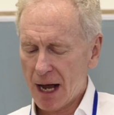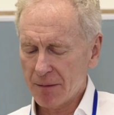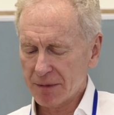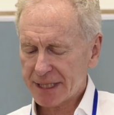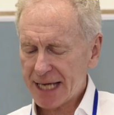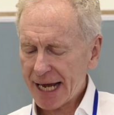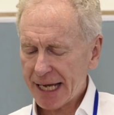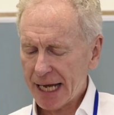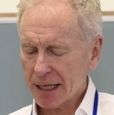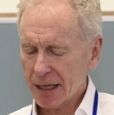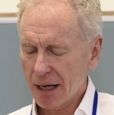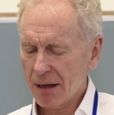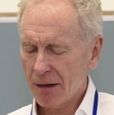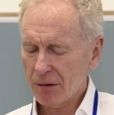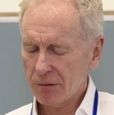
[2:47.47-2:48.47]
Second,
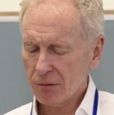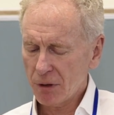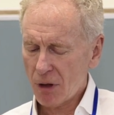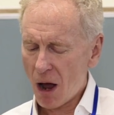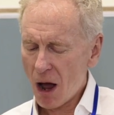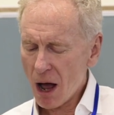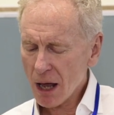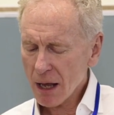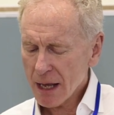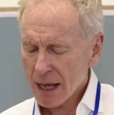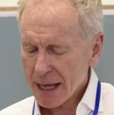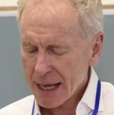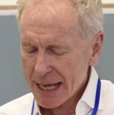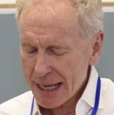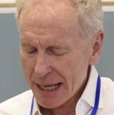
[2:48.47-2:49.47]
law
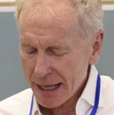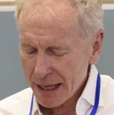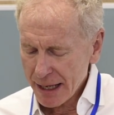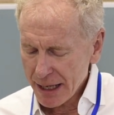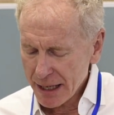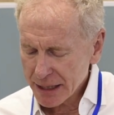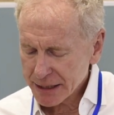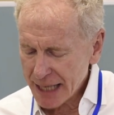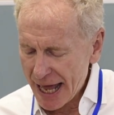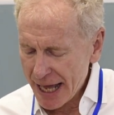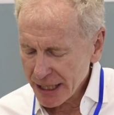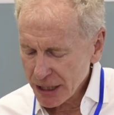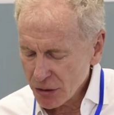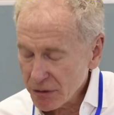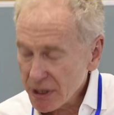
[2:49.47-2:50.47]
is a
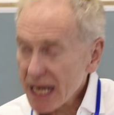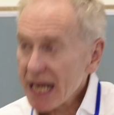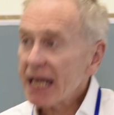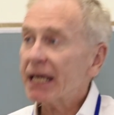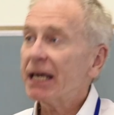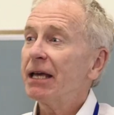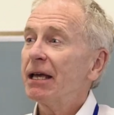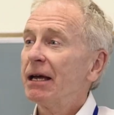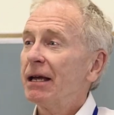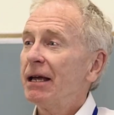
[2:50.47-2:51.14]
unique